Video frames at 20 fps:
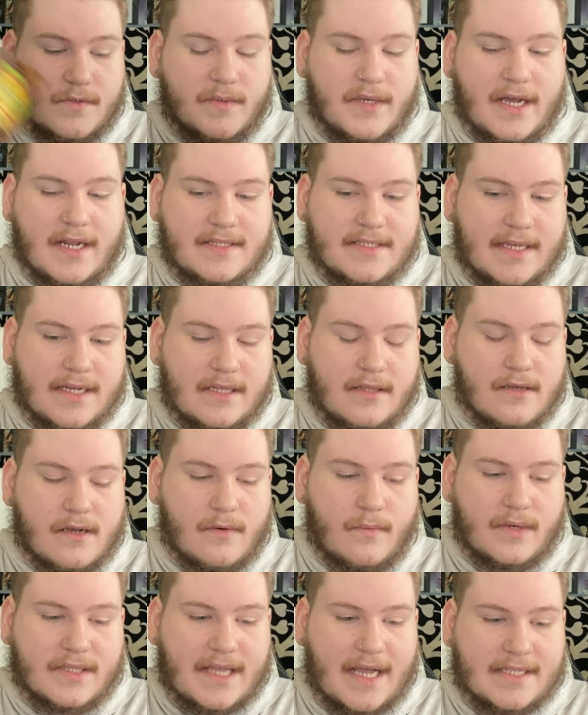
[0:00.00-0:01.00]
We got to take a look
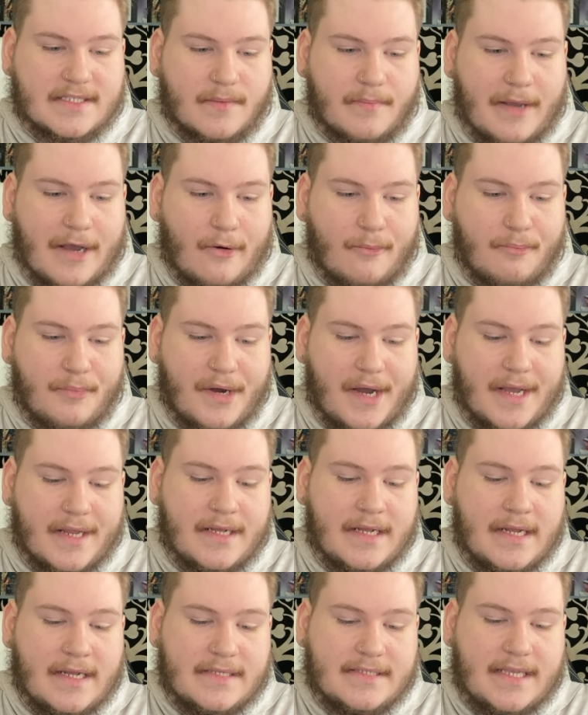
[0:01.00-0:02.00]
at what that's about.
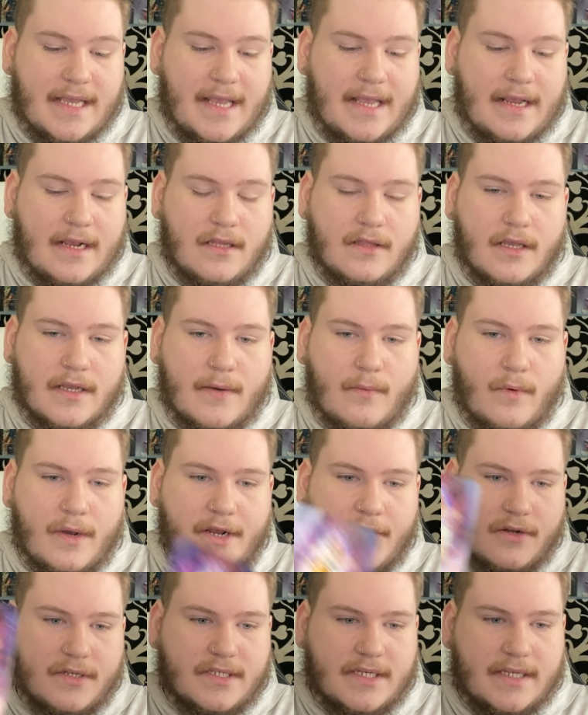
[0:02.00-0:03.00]
But taking a look at
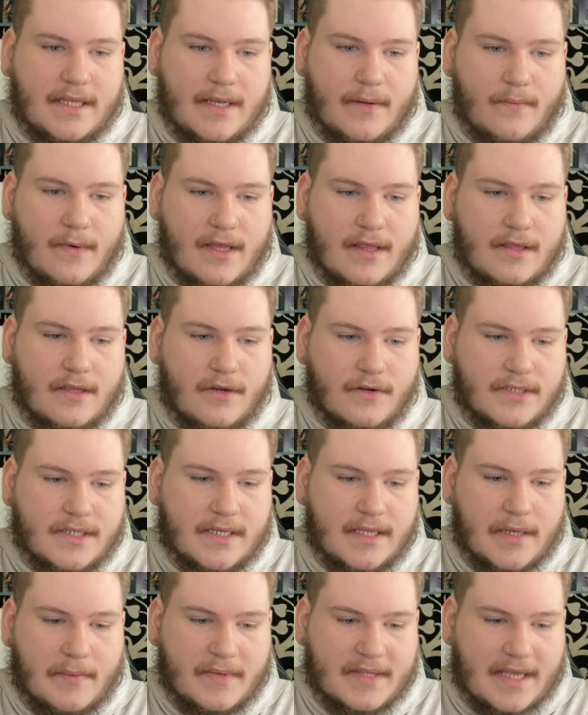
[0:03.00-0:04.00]
what you're dealing with
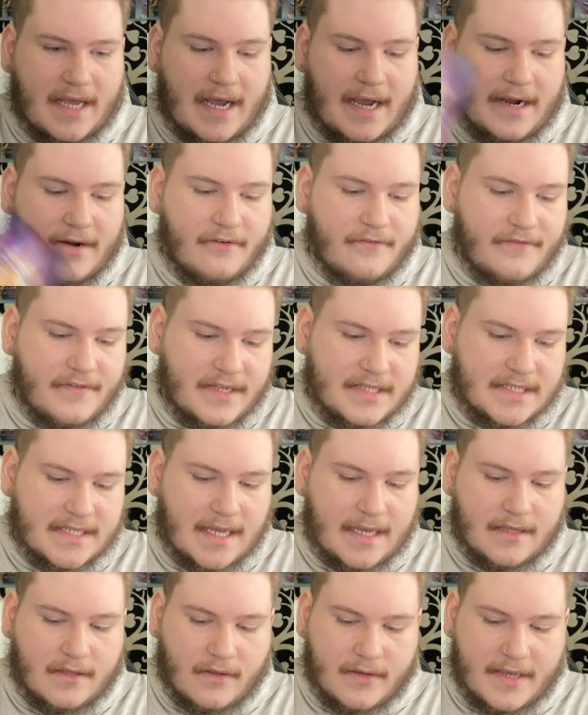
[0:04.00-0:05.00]
the Hierophant,
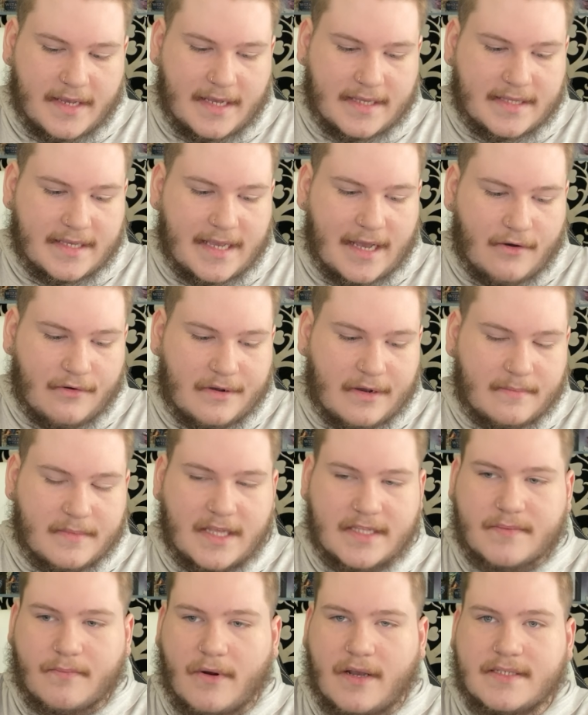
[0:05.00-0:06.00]
and looking at the outcome
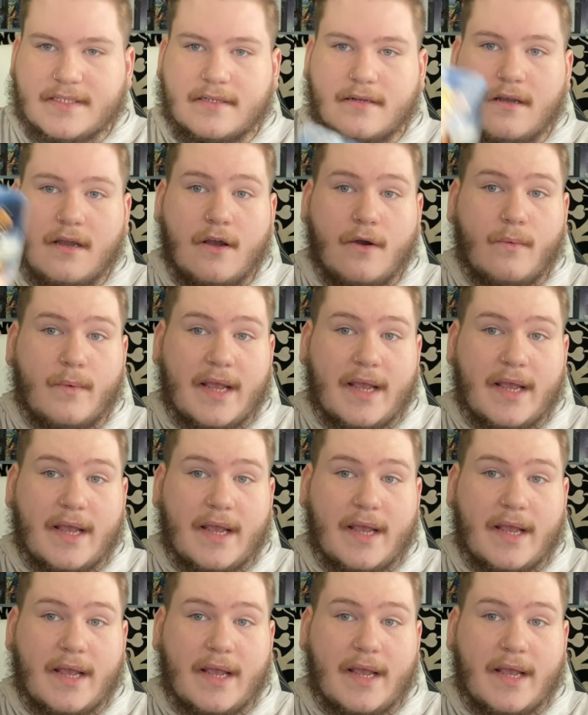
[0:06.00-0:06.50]
that's present,